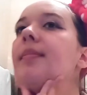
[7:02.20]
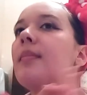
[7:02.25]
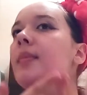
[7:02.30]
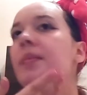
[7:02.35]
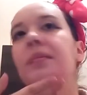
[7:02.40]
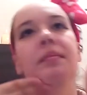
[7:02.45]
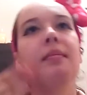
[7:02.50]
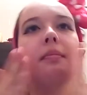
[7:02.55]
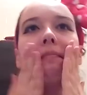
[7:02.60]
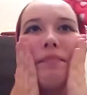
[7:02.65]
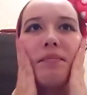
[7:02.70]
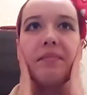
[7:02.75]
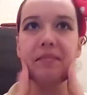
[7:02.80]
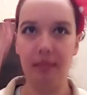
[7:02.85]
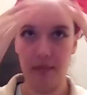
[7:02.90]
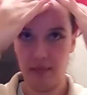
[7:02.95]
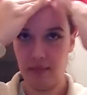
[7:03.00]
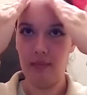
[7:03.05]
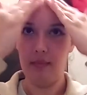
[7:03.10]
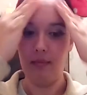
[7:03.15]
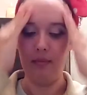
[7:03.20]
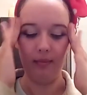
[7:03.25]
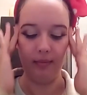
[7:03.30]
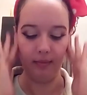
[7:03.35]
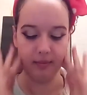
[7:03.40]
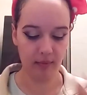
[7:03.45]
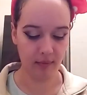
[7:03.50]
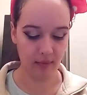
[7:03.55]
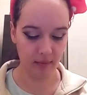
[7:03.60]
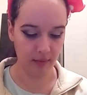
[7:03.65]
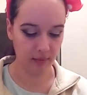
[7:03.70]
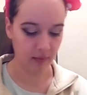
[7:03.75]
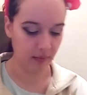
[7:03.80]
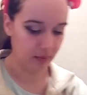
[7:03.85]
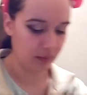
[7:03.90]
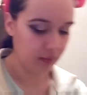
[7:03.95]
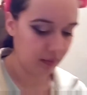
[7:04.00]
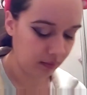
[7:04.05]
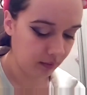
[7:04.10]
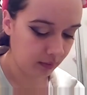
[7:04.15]
before going on to the rest
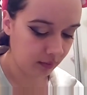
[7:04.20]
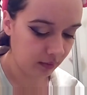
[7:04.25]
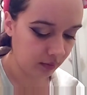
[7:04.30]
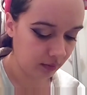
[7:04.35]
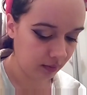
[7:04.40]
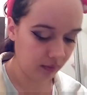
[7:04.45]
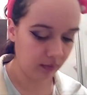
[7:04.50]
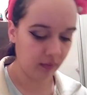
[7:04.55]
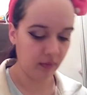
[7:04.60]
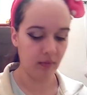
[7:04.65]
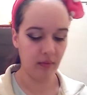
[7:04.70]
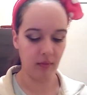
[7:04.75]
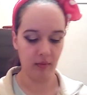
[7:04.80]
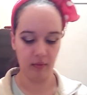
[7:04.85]
of the makeup.